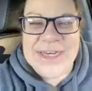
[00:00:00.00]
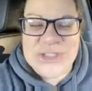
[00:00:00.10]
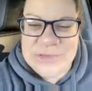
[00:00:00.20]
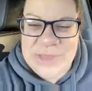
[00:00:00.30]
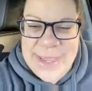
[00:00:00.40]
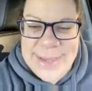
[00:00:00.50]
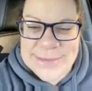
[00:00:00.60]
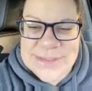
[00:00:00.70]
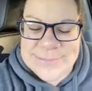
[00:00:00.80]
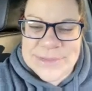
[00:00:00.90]
of do that
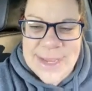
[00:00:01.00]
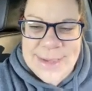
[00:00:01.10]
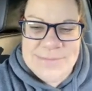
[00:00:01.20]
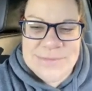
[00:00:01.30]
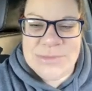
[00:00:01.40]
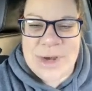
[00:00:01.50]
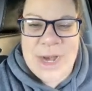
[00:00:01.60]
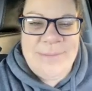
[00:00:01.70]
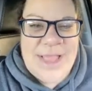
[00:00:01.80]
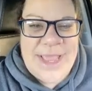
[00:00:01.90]
sometimes where
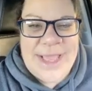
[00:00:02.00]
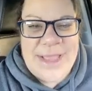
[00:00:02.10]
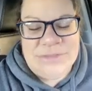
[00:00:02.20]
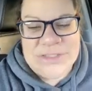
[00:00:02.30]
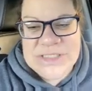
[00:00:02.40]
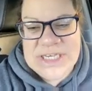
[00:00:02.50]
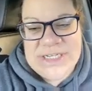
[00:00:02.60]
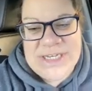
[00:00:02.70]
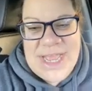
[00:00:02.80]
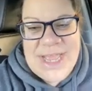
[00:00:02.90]
I'm like, I'm just
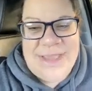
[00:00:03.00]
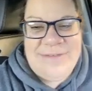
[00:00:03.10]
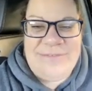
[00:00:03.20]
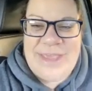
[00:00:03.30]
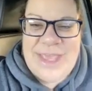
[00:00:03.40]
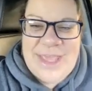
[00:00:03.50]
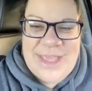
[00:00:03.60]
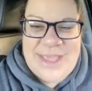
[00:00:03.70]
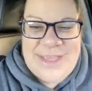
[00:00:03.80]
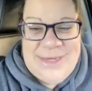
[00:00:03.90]
gonna dive
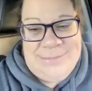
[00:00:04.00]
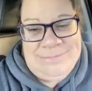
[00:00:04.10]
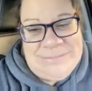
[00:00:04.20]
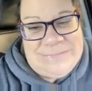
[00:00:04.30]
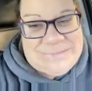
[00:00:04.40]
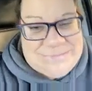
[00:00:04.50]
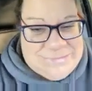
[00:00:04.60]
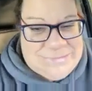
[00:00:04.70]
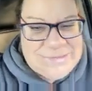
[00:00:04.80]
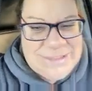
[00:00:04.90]
and
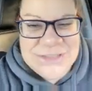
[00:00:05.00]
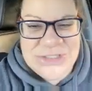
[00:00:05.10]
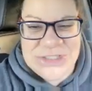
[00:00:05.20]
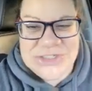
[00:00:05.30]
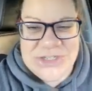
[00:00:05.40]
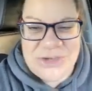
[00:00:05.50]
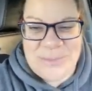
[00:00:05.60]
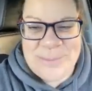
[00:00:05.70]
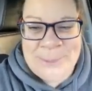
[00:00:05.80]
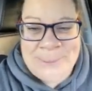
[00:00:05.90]
let's just
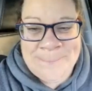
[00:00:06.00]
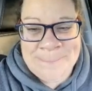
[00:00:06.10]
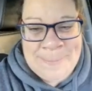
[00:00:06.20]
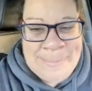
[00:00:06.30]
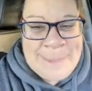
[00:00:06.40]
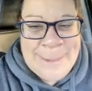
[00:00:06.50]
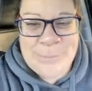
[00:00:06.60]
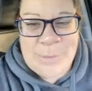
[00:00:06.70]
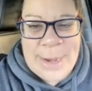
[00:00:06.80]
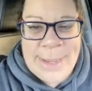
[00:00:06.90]
hope
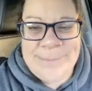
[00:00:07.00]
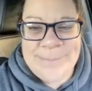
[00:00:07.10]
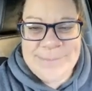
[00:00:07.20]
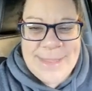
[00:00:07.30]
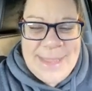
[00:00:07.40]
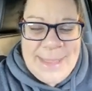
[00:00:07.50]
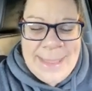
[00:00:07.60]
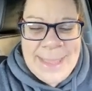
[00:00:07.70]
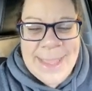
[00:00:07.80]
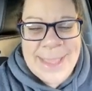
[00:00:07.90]
and pray.
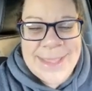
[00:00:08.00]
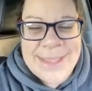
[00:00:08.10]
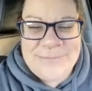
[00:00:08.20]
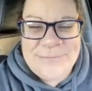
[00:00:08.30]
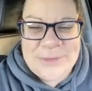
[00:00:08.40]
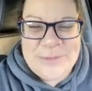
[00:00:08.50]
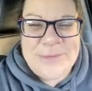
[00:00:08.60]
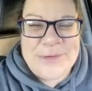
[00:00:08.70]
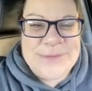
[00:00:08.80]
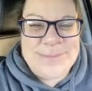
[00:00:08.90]
And for the
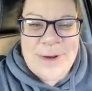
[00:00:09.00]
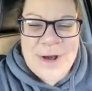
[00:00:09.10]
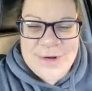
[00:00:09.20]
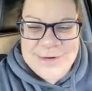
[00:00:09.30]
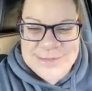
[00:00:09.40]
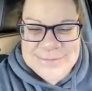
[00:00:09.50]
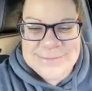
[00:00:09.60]
most part,